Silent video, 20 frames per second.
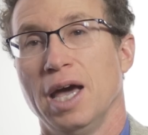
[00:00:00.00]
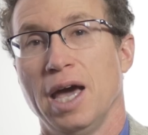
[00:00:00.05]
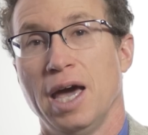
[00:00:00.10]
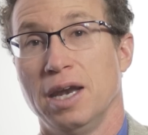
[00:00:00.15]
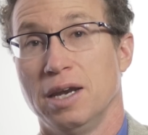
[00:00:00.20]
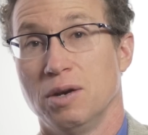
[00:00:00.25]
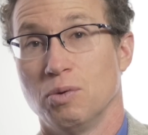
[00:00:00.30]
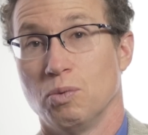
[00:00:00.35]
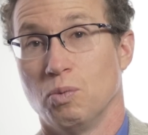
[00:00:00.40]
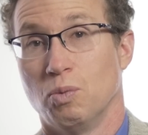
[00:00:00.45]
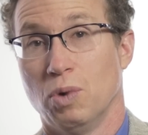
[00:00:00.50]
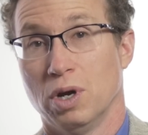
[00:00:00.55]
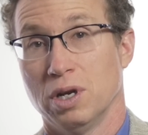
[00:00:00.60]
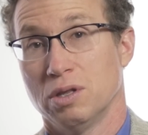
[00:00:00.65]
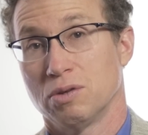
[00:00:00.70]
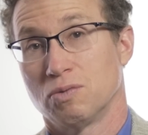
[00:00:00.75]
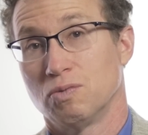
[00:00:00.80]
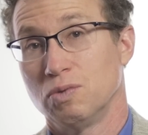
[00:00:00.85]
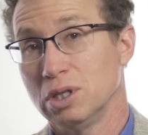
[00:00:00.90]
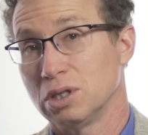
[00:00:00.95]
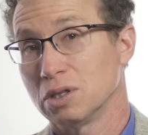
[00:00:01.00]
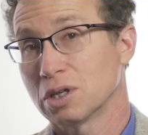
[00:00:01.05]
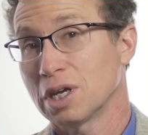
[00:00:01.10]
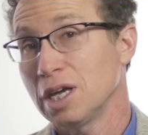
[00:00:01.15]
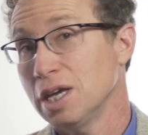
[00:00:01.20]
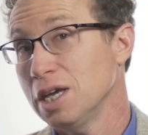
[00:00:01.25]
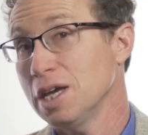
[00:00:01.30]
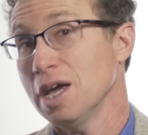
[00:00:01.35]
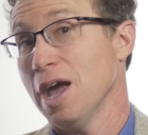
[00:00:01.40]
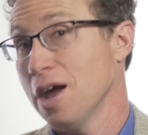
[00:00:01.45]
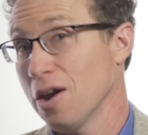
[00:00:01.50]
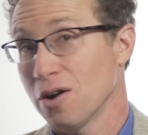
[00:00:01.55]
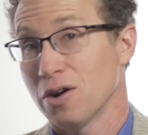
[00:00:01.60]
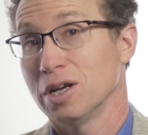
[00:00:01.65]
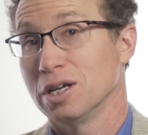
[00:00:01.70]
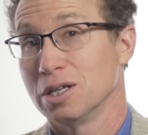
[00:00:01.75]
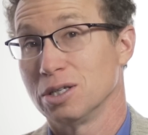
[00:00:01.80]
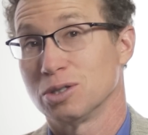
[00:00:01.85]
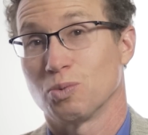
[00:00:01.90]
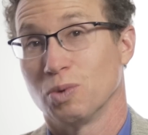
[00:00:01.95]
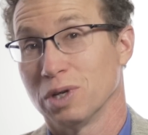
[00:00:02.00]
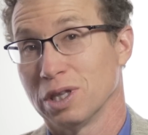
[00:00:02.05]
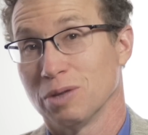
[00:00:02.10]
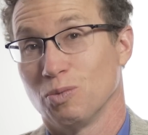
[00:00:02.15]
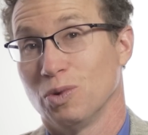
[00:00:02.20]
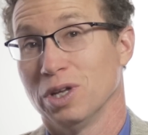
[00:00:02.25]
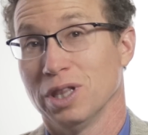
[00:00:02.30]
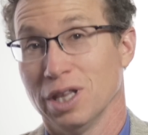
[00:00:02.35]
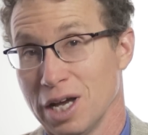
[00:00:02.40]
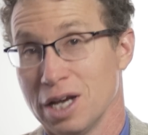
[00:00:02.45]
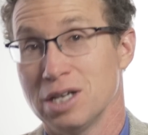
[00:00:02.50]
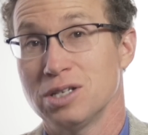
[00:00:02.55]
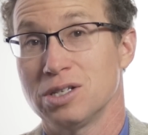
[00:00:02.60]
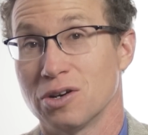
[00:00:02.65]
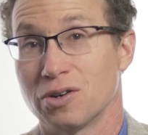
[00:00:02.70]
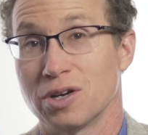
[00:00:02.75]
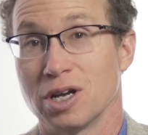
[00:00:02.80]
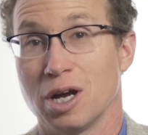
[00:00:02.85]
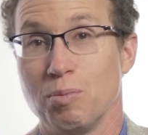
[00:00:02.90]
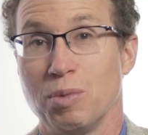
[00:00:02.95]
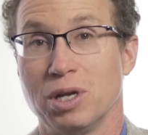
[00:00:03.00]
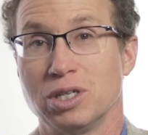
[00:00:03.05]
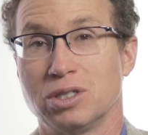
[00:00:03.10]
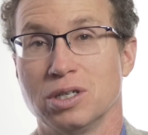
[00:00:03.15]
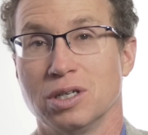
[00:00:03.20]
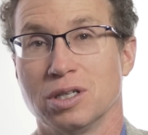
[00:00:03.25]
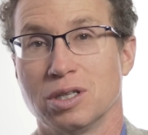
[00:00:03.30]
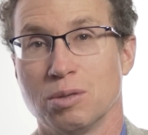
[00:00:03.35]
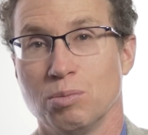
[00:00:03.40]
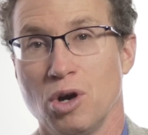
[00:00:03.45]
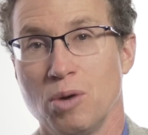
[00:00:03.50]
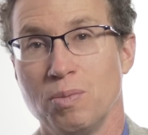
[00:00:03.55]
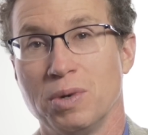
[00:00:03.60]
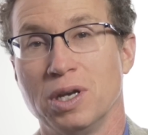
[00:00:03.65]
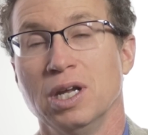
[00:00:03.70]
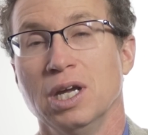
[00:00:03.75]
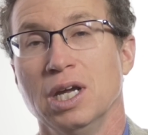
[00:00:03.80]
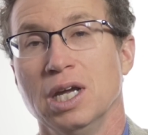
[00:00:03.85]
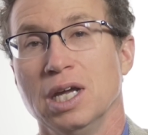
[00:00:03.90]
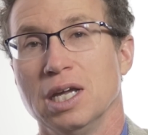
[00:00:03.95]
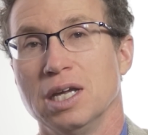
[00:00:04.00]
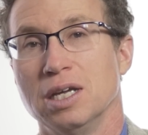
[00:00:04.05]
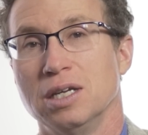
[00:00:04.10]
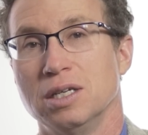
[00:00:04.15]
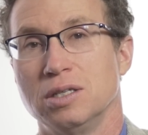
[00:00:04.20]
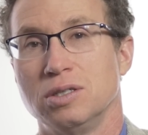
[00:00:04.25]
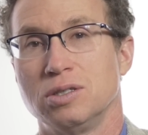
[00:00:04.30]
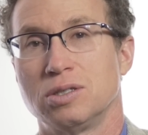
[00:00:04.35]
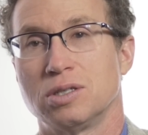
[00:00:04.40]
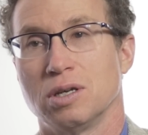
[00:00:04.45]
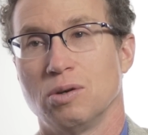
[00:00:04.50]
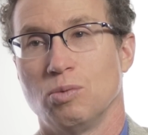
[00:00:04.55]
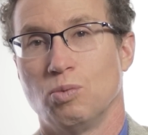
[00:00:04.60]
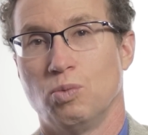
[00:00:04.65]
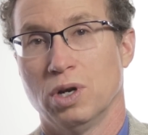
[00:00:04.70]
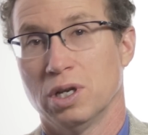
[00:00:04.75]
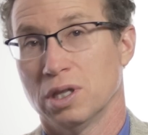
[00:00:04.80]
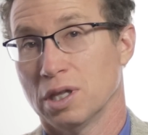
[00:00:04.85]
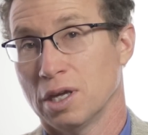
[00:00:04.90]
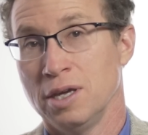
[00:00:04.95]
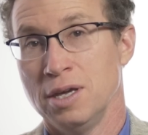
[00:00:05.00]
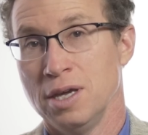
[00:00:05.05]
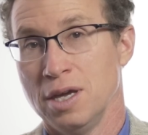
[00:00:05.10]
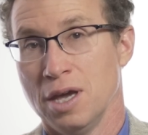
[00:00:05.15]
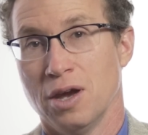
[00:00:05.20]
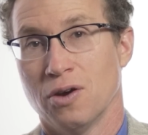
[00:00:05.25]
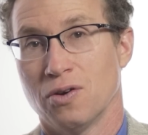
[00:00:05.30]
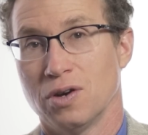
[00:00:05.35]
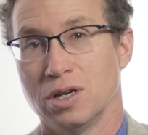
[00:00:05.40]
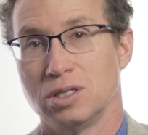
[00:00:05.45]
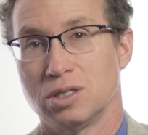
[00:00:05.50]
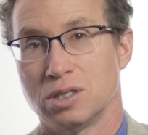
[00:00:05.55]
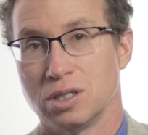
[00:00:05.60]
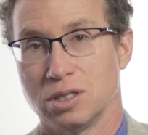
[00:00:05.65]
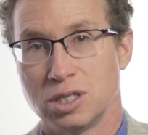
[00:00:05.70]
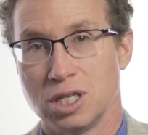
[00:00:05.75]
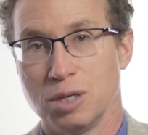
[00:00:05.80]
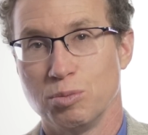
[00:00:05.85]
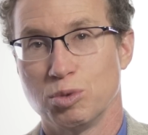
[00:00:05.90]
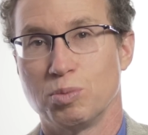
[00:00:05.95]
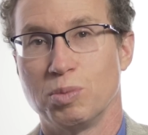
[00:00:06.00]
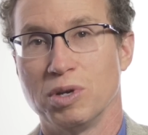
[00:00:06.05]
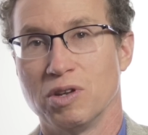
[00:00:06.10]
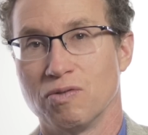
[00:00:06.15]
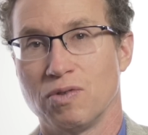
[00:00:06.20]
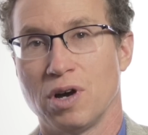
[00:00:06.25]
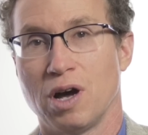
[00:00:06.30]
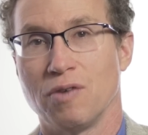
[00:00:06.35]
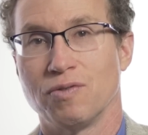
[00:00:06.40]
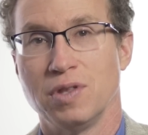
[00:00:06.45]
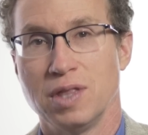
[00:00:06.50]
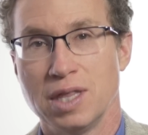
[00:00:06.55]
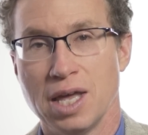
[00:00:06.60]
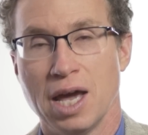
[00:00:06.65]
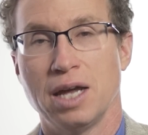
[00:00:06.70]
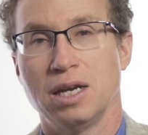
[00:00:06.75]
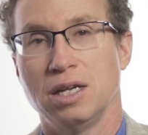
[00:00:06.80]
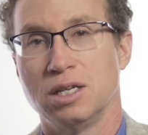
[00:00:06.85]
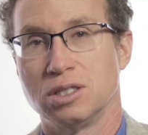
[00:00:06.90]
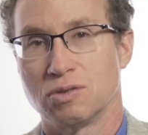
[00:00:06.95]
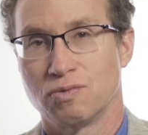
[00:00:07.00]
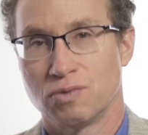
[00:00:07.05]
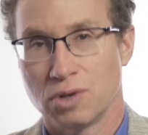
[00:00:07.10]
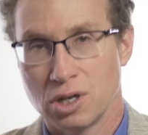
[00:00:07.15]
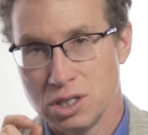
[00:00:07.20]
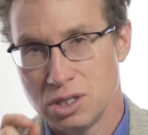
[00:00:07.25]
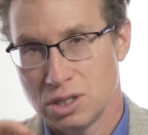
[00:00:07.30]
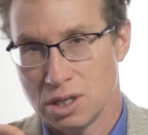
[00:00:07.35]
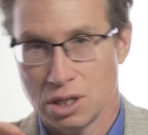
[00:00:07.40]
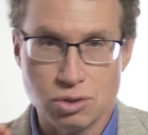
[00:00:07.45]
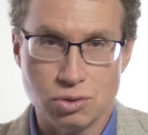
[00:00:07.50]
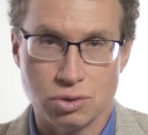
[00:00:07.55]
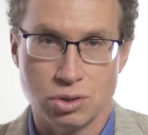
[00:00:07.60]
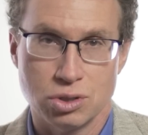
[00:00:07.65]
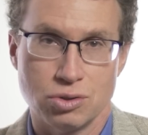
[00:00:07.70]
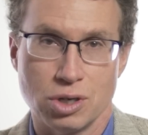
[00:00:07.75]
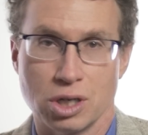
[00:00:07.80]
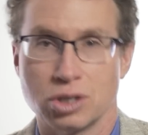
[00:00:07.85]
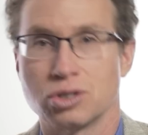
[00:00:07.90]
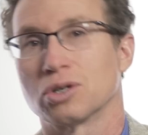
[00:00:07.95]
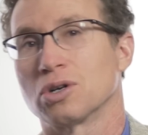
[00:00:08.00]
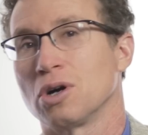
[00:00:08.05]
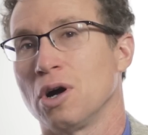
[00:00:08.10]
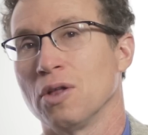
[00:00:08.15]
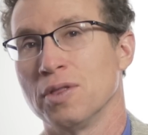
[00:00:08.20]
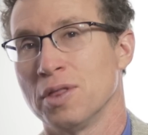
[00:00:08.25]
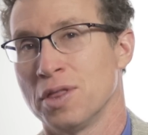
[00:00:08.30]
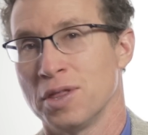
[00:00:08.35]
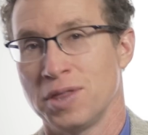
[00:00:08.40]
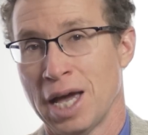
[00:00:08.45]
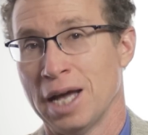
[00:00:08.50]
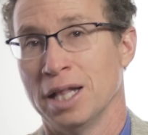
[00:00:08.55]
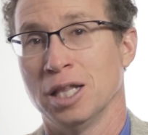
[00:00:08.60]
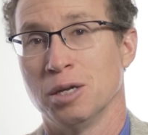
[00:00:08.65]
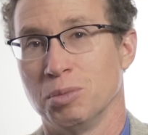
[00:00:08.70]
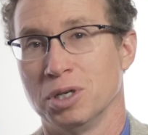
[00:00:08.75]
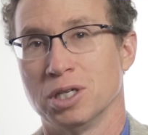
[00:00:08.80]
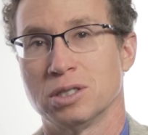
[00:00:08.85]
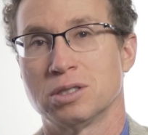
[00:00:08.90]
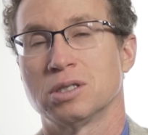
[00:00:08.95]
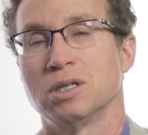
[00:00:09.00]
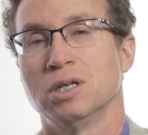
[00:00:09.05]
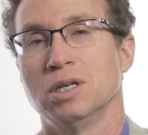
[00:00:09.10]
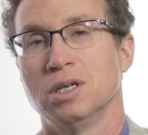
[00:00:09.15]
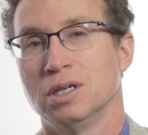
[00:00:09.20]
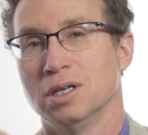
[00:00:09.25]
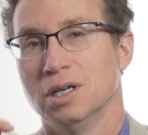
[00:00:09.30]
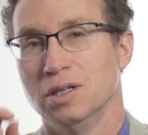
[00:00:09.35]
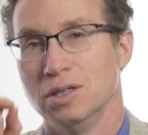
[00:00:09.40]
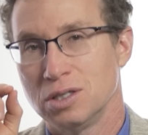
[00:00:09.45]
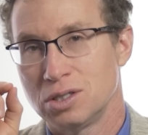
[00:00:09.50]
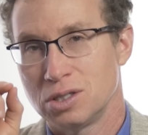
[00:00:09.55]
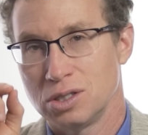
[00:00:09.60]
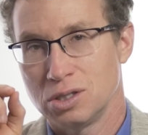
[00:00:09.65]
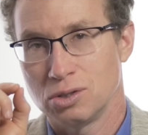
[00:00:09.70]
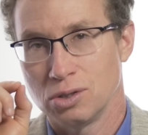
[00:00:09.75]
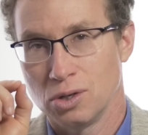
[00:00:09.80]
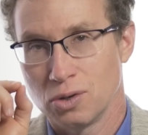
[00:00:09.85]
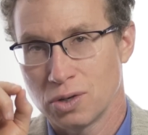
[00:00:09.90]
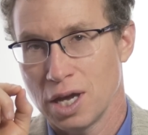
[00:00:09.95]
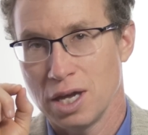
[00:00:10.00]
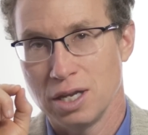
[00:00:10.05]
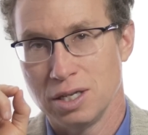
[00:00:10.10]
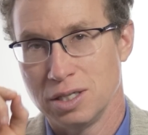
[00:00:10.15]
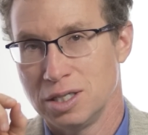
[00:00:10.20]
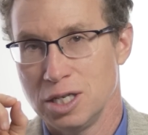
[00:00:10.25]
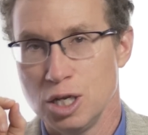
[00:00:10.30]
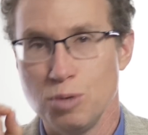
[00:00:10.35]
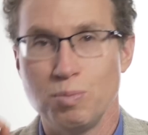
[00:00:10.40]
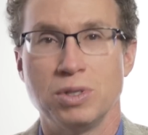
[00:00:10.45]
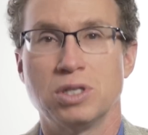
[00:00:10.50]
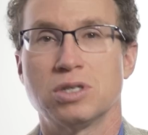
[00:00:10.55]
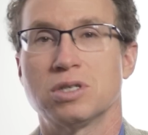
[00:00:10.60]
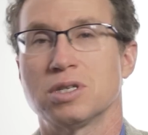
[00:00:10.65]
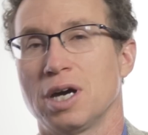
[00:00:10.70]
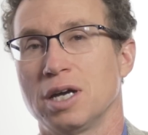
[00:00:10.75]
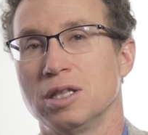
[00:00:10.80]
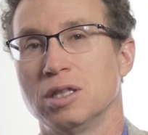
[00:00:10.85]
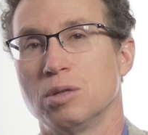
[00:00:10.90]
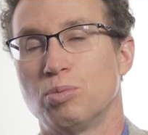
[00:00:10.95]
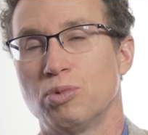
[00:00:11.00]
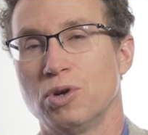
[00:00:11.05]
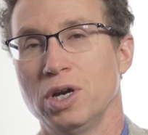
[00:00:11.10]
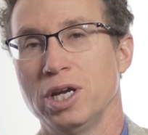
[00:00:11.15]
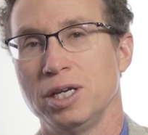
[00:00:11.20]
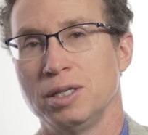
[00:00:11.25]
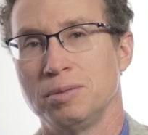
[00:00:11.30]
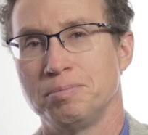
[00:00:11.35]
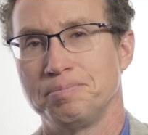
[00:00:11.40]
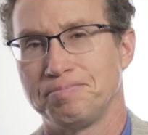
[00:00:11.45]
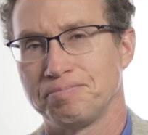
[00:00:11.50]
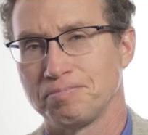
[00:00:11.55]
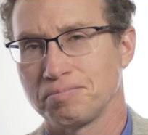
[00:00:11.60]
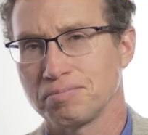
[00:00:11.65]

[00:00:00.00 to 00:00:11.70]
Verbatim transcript: And one of the real key areas, one, one last area I'll mention at the moment, is one of the key areas that seems to be involved in that is a very central structure called the thalamus. And this is located deep inside the brain.